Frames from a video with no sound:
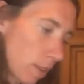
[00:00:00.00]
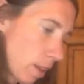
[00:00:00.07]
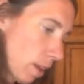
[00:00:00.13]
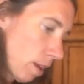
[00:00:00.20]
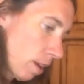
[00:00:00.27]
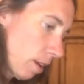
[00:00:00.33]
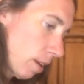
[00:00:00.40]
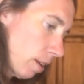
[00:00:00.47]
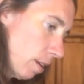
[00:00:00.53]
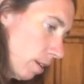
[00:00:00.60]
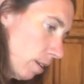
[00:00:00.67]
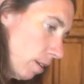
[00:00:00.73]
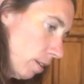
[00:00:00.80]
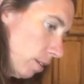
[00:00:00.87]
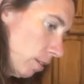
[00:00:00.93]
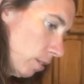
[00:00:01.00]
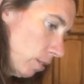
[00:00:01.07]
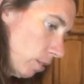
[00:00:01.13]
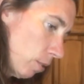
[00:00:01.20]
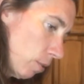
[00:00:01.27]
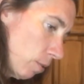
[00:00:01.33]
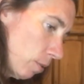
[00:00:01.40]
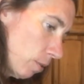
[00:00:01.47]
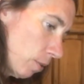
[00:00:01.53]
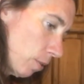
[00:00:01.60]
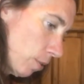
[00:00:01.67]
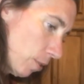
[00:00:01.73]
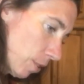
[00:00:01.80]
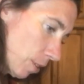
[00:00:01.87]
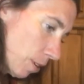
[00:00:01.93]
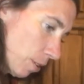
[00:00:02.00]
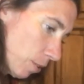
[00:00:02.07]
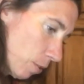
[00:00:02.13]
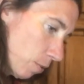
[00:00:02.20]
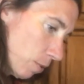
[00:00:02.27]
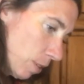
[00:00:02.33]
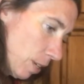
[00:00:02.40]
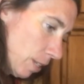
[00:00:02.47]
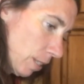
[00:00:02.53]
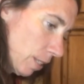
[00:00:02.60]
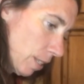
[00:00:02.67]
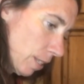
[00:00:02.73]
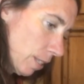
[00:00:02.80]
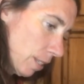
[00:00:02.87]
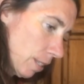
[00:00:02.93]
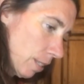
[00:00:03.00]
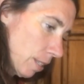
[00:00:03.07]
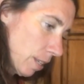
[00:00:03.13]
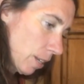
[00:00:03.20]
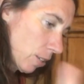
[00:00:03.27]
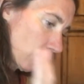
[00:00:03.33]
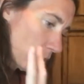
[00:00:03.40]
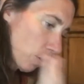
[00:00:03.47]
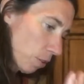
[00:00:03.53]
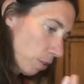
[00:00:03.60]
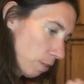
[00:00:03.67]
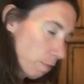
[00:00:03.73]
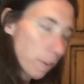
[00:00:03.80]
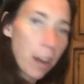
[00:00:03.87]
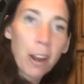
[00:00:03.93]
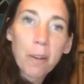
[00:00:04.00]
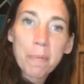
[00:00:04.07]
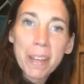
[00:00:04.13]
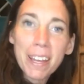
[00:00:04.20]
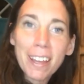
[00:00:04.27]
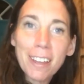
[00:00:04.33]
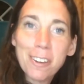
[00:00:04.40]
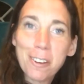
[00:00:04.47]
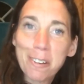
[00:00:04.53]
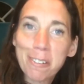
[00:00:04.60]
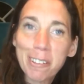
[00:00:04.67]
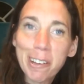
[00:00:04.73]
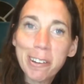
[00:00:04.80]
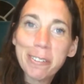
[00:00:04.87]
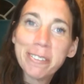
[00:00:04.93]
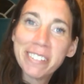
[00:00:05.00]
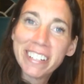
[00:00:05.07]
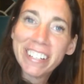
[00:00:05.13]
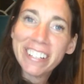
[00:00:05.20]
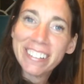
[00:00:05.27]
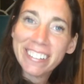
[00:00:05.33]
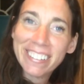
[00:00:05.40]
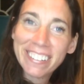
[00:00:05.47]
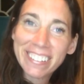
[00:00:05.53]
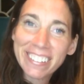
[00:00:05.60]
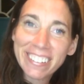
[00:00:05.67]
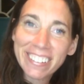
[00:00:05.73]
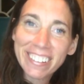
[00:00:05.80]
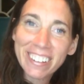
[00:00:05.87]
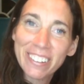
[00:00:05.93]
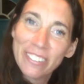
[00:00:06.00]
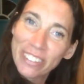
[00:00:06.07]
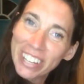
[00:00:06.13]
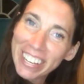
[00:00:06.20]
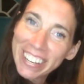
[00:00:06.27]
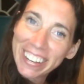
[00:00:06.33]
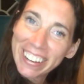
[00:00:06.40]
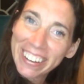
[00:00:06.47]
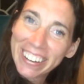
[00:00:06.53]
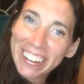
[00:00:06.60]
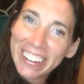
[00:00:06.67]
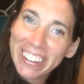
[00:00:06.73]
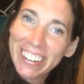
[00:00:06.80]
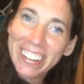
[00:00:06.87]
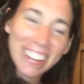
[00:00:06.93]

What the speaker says: Okay. So there's an aloneness. This is the external environment and you're alone. Go figure.